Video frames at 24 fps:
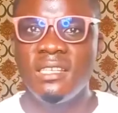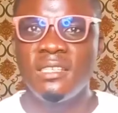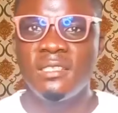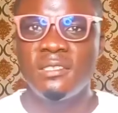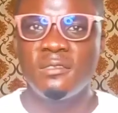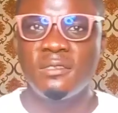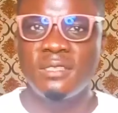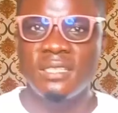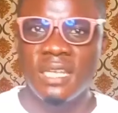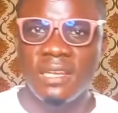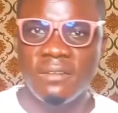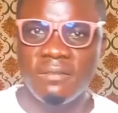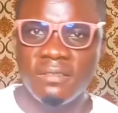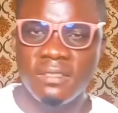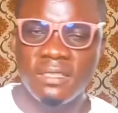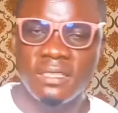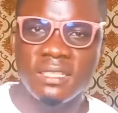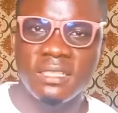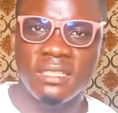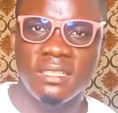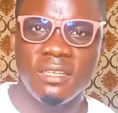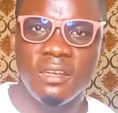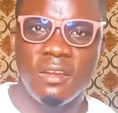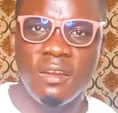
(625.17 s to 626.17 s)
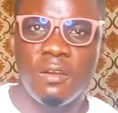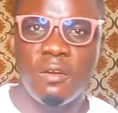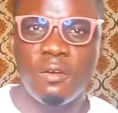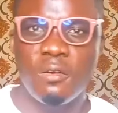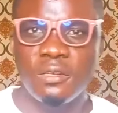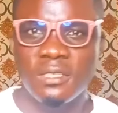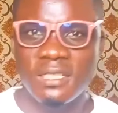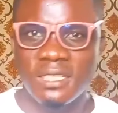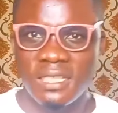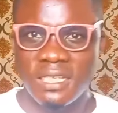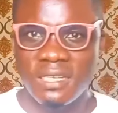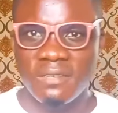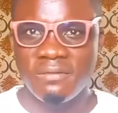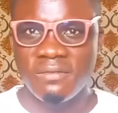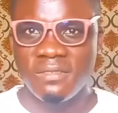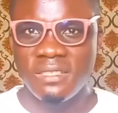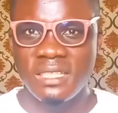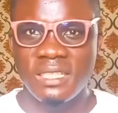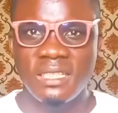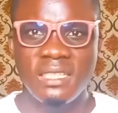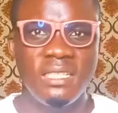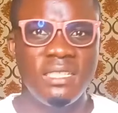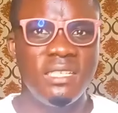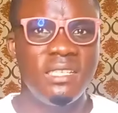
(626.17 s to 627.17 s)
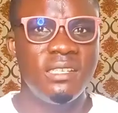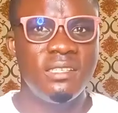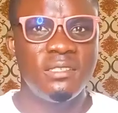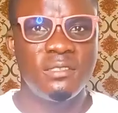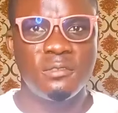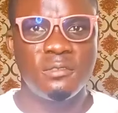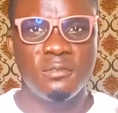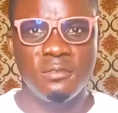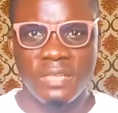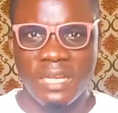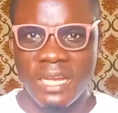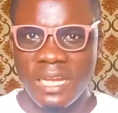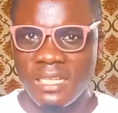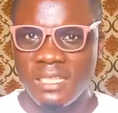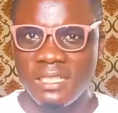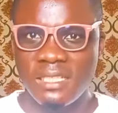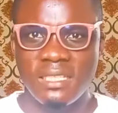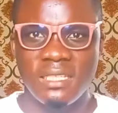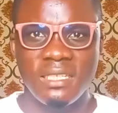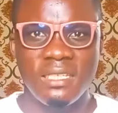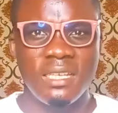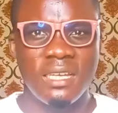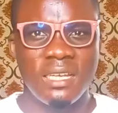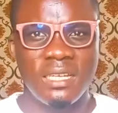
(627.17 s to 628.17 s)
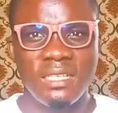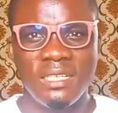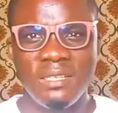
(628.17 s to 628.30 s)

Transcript: to 70 or 70 to 90,